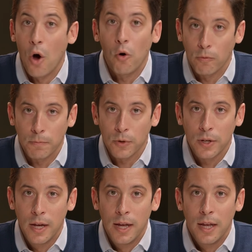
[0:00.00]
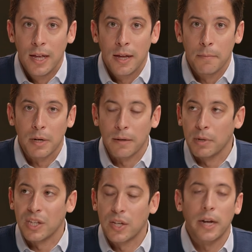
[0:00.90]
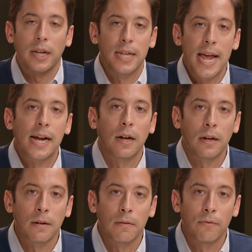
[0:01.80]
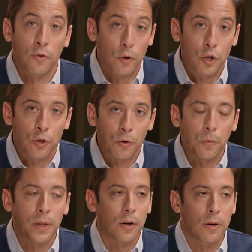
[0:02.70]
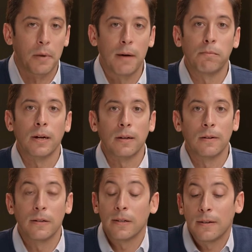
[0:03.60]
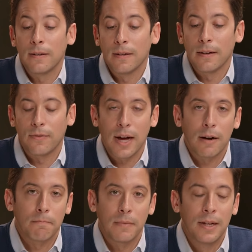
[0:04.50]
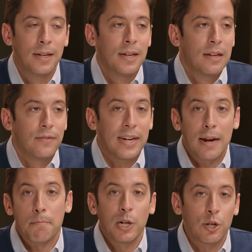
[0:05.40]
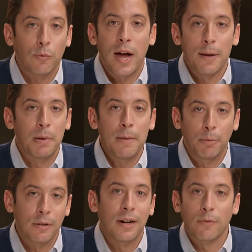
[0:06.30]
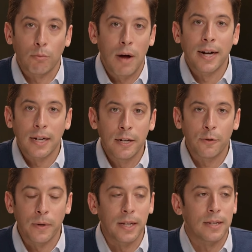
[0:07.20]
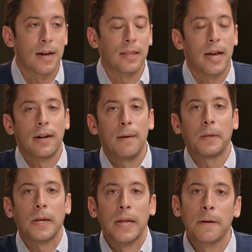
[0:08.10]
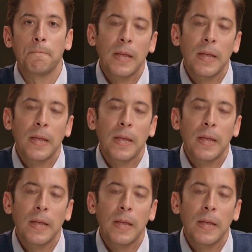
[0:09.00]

homes, but but suddenly take on virtue when they're in public. They're just if you got a if you got a bunch of rotten people, you're going to have a rotten country. It's not that complicated.